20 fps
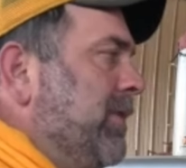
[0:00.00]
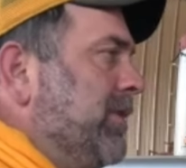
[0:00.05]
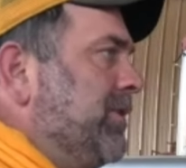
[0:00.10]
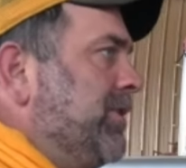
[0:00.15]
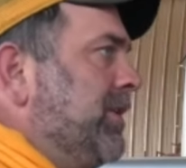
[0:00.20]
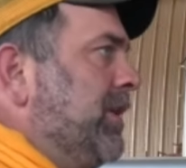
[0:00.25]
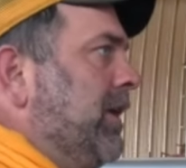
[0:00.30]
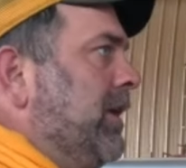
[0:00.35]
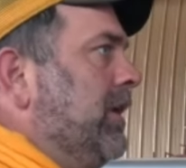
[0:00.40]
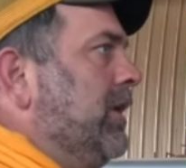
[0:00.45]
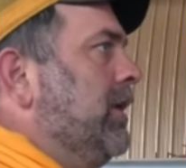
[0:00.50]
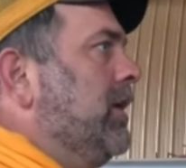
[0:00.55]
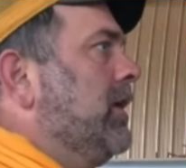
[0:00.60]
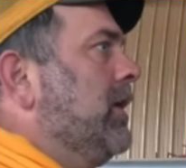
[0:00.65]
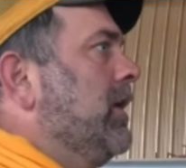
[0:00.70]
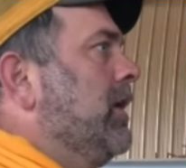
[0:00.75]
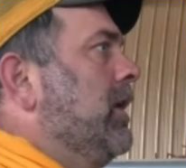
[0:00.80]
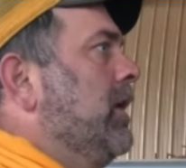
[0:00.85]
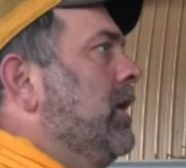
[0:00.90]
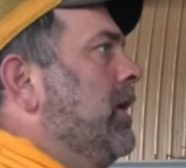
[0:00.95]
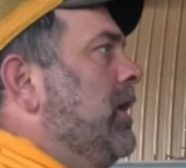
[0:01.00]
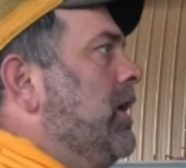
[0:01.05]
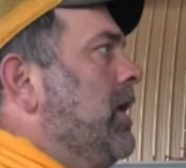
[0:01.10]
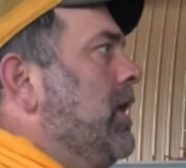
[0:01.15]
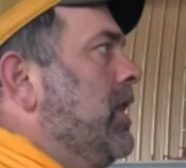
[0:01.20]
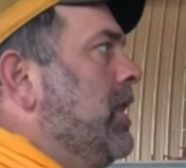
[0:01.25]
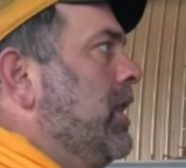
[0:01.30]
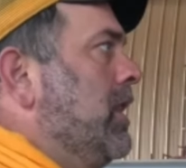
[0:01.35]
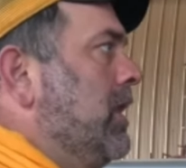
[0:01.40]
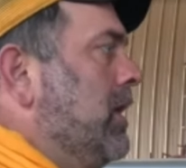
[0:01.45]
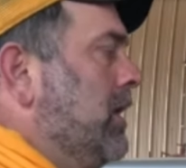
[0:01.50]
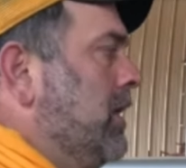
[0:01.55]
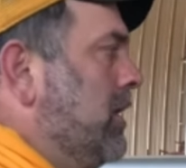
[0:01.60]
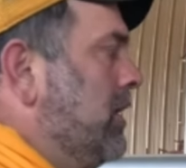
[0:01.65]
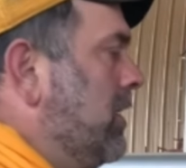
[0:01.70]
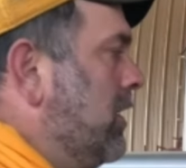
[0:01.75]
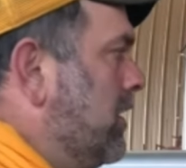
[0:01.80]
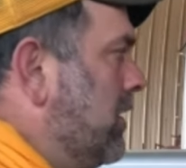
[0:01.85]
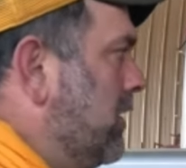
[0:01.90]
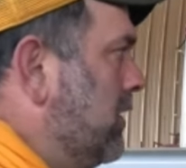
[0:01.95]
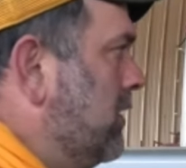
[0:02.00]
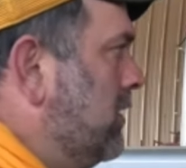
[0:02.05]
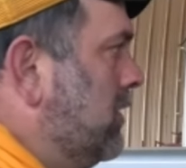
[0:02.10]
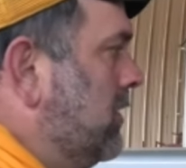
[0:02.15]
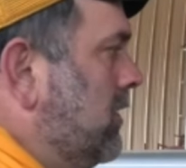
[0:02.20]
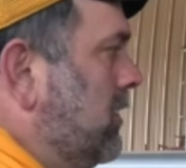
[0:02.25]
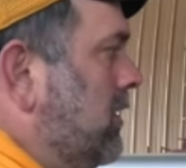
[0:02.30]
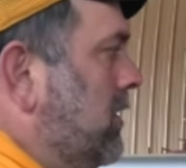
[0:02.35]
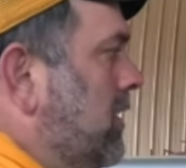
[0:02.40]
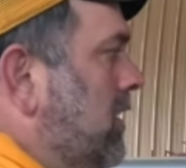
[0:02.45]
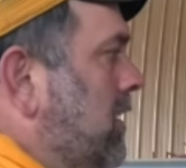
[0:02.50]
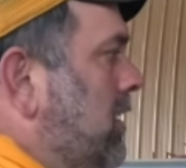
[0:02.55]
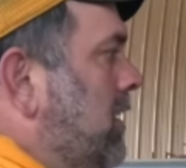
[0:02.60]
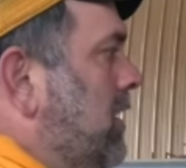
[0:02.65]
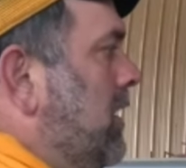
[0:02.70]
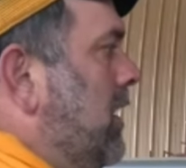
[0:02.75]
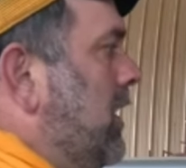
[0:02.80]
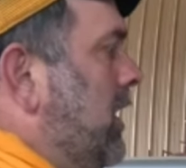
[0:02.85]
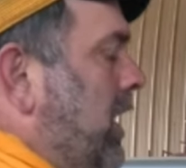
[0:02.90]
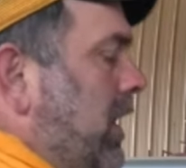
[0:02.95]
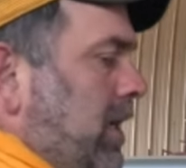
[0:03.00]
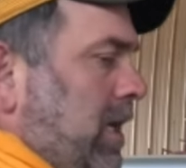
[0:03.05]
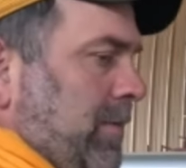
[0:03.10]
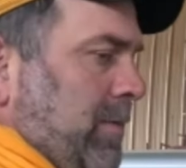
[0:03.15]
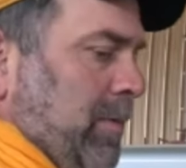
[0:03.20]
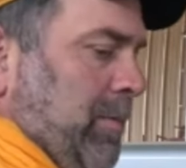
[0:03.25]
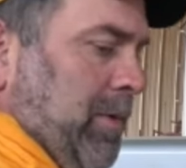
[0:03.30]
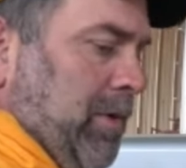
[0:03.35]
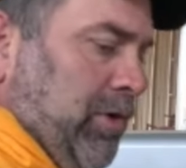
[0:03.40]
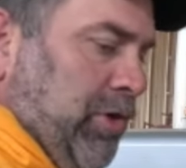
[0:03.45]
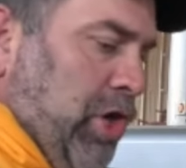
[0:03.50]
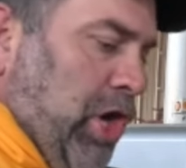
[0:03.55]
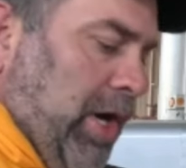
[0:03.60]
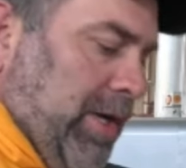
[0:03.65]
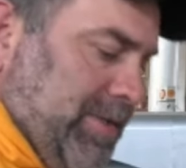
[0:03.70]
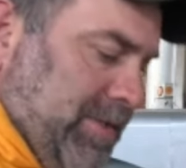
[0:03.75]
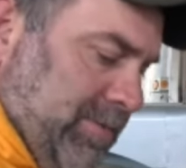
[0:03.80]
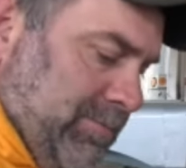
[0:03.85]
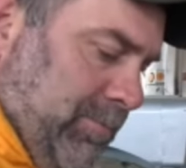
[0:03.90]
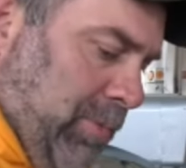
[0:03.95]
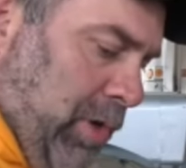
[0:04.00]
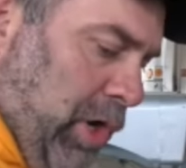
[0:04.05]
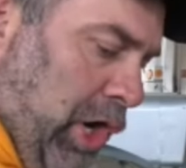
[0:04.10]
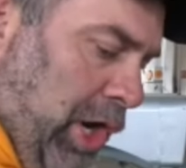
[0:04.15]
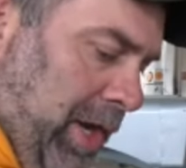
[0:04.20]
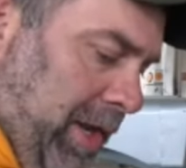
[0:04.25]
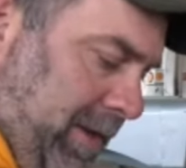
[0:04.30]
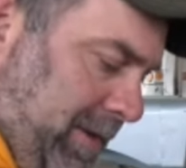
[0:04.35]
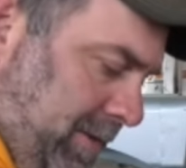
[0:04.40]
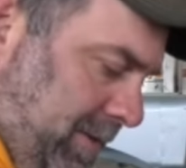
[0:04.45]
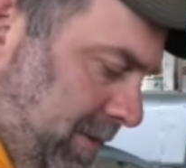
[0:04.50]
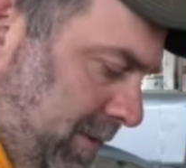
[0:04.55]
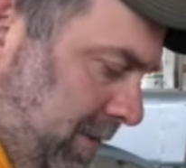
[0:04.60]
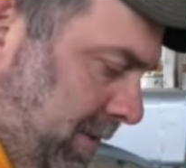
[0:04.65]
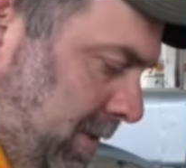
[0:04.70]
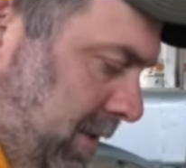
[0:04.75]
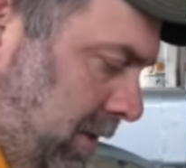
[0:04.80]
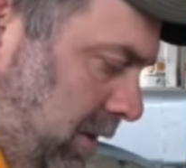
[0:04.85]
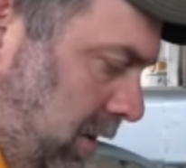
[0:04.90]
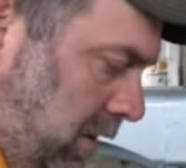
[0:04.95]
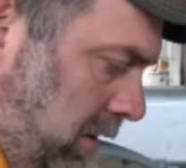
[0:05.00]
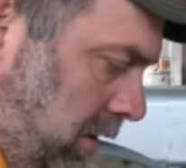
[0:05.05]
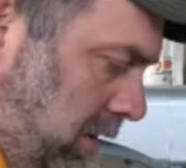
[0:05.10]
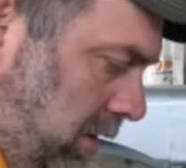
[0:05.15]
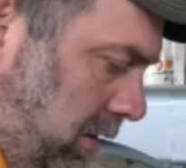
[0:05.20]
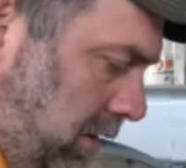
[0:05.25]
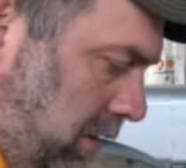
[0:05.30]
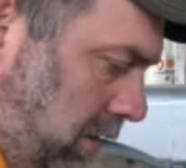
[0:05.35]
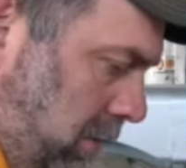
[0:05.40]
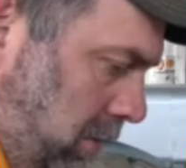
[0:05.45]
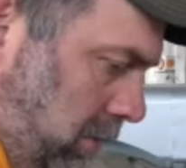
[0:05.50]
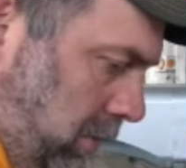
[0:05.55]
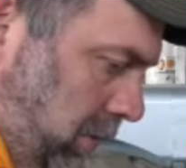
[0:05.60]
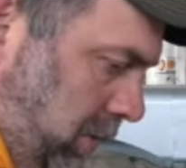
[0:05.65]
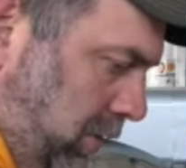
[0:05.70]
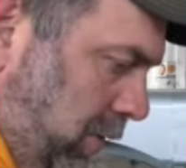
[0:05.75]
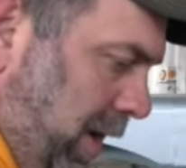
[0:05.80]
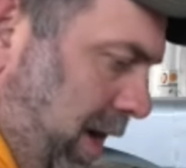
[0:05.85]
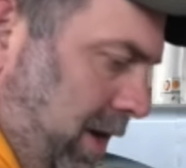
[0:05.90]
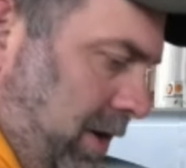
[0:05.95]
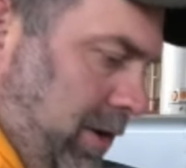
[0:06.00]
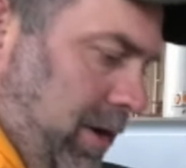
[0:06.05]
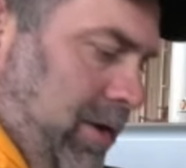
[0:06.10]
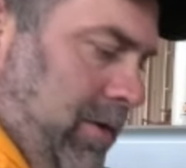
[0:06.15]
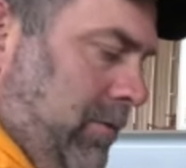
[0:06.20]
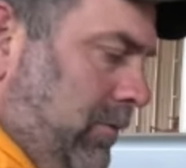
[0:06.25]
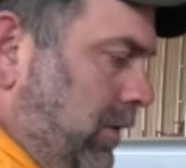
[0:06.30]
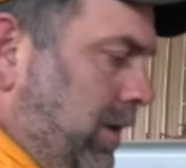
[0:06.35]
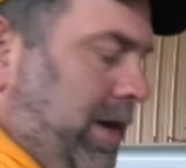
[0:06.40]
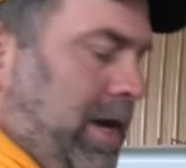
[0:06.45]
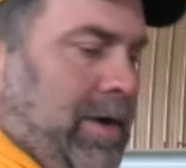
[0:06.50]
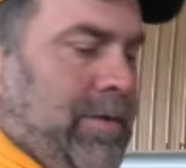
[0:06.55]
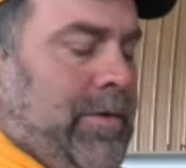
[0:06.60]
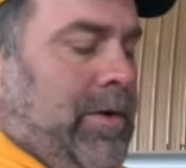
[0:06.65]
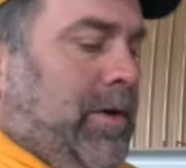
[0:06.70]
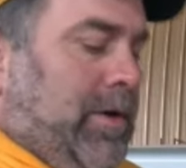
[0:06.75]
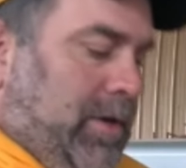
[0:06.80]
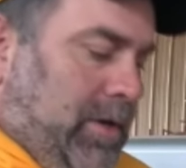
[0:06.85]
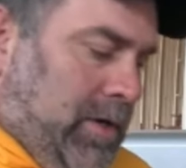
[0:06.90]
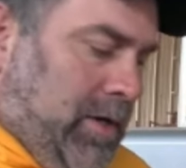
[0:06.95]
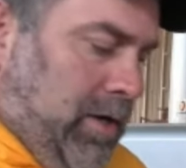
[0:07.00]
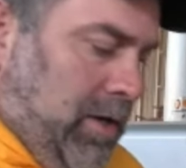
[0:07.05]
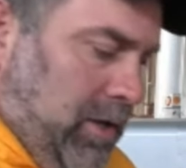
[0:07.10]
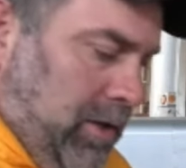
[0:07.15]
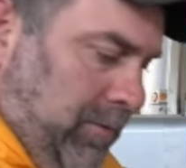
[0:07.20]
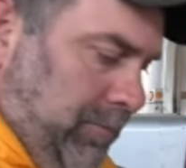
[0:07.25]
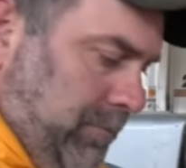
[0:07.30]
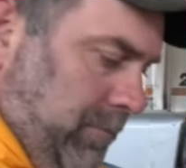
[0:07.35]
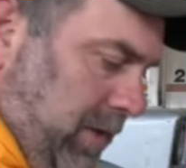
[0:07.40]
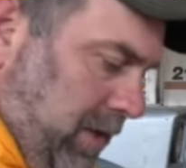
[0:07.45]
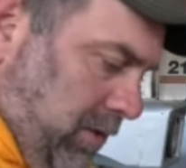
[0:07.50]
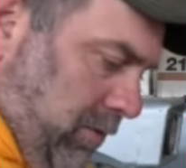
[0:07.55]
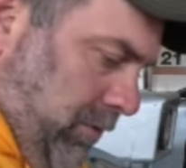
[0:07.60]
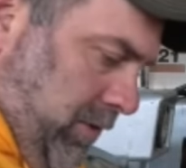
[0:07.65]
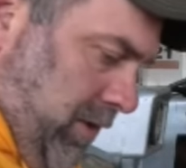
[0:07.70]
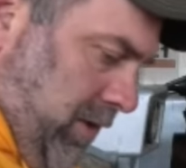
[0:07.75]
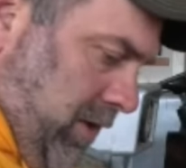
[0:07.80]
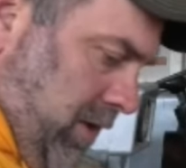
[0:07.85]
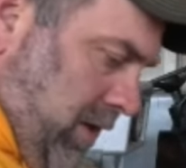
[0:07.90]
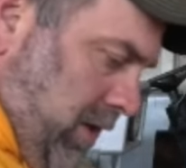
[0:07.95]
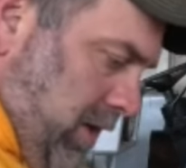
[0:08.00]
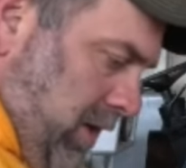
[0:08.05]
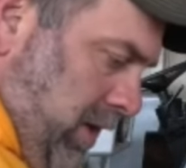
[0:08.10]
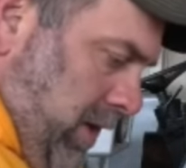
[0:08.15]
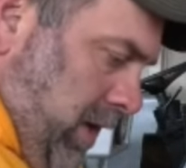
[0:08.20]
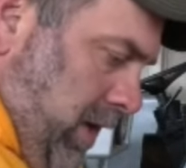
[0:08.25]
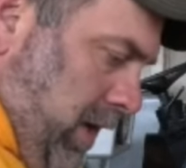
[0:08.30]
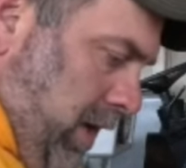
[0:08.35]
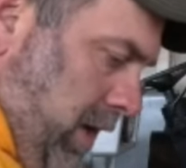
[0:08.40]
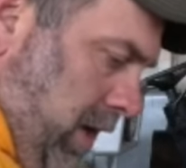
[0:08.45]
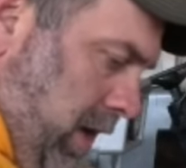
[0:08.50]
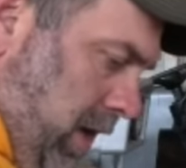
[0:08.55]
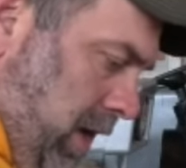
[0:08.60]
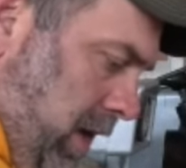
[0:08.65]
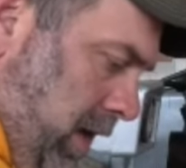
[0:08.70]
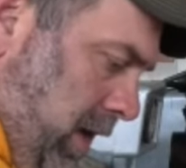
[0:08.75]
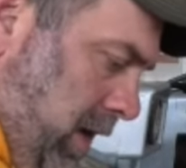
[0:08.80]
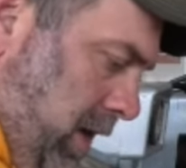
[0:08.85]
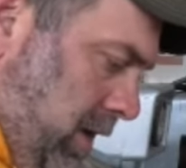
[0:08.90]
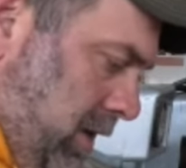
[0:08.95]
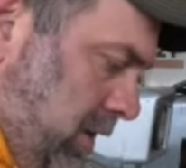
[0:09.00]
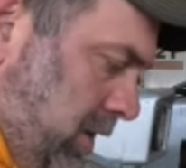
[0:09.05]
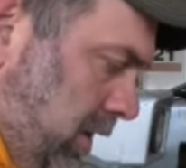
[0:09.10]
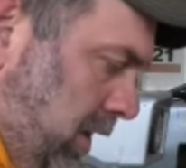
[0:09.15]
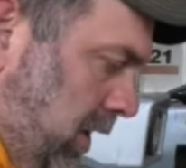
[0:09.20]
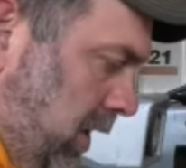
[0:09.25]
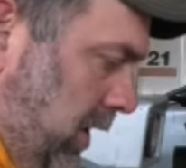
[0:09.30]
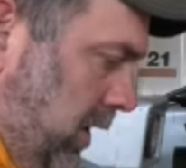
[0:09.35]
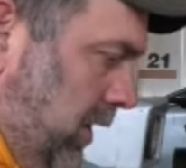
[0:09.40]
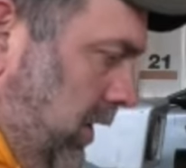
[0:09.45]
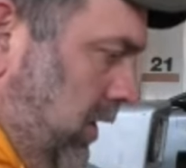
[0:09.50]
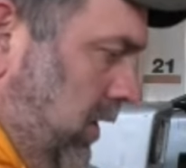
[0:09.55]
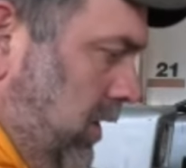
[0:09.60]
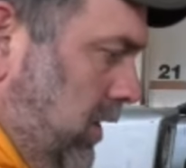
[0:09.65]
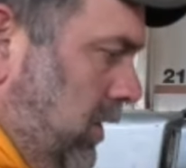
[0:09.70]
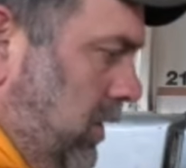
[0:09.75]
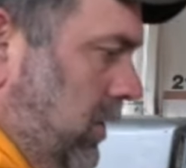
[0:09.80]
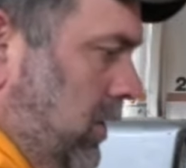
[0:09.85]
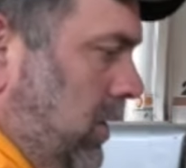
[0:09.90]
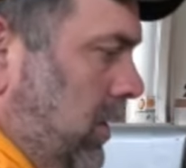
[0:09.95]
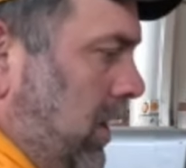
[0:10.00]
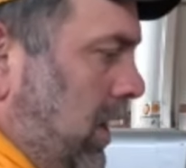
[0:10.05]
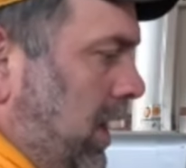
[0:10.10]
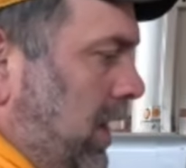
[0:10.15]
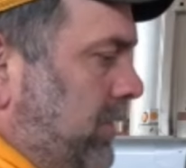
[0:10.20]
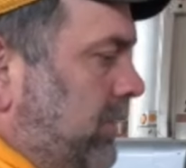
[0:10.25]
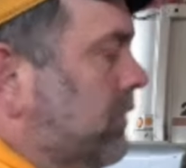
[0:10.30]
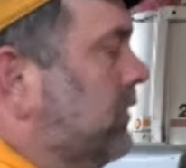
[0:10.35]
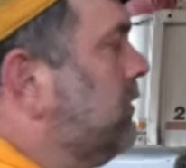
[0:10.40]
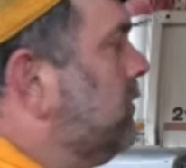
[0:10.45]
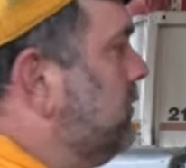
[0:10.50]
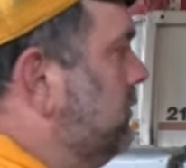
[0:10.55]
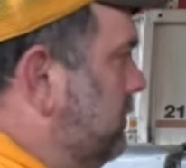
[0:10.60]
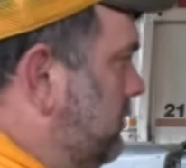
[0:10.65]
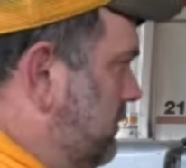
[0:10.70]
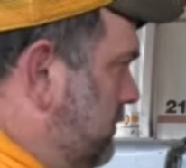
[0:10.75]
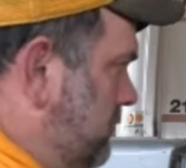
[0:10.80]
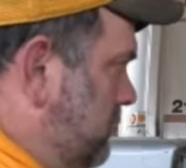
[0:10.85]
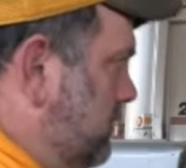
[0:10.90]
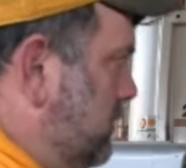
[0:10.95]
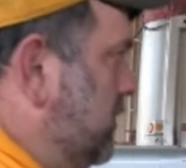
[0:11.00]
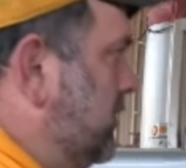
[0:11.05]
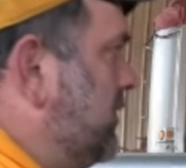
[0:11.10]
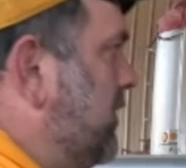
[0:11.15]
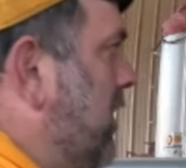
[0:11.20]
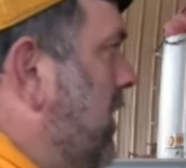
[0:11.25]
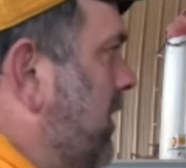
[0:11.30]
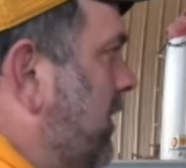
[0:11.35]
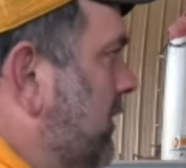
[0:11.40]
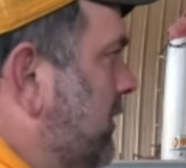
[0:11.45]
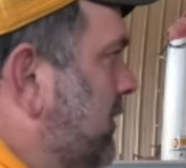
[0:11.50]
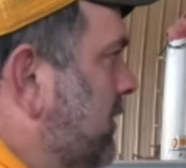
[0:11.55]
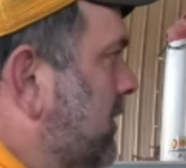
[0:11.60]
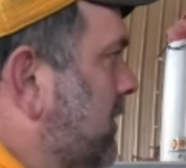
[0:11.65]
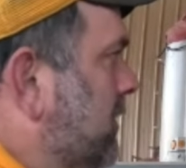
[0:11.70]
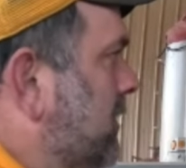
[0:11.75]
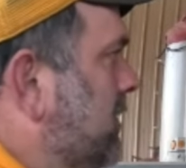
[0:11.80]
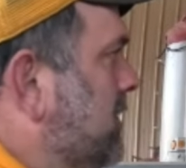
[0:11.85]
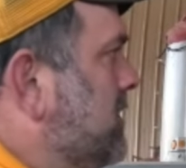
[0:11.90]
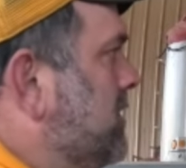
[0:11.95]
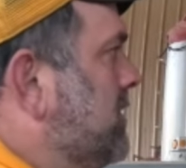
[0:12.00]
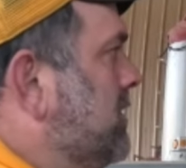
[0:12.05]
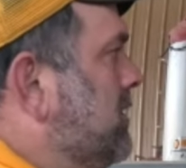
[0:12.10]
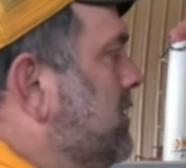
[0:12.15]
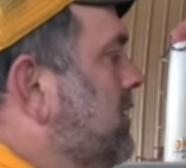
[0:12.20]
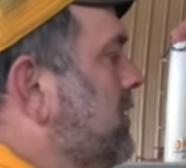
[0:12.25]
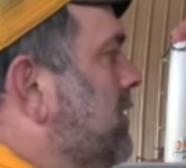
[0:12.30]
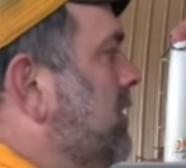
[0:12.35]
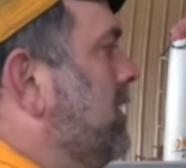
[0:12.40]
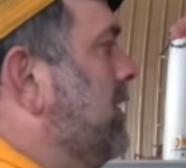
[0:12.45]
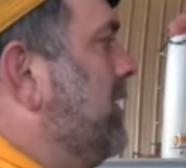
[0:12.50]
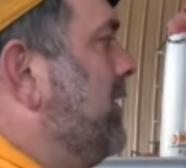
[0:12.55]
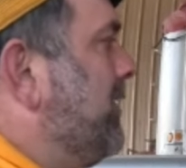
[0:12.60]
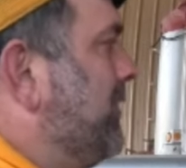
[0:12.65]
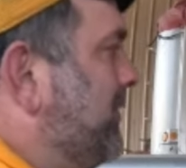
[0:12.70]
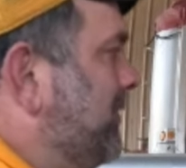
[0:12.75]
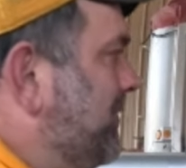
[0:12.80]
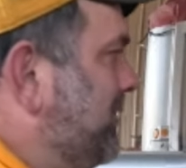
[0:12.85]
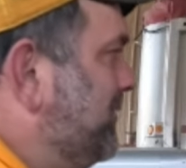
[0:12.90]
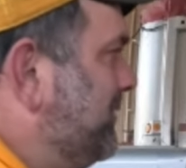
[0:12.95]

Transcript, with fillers: Michigan. Then uh, a guy named Bill Dawson bought it or, or acquired it, whatever. Um, he owned it. And uh, I was talking to uh,